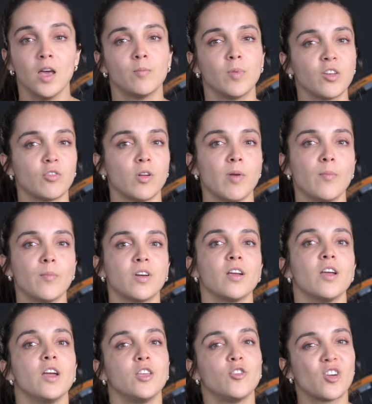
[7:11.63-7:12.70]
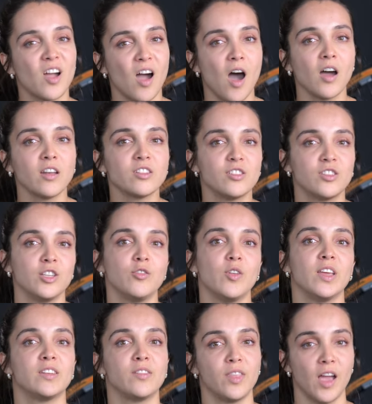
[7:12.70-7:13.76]
But remember, you can't do
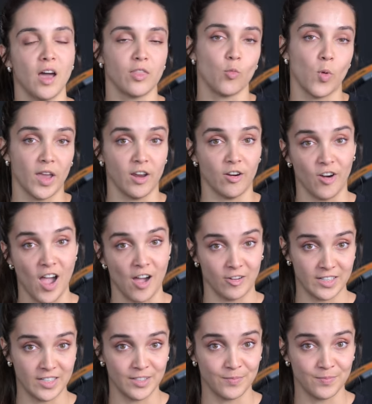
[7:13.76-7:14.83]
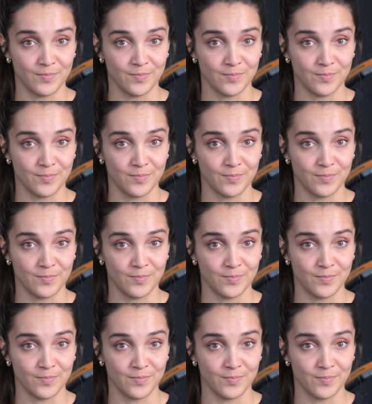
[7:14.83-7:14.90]
it the other way around.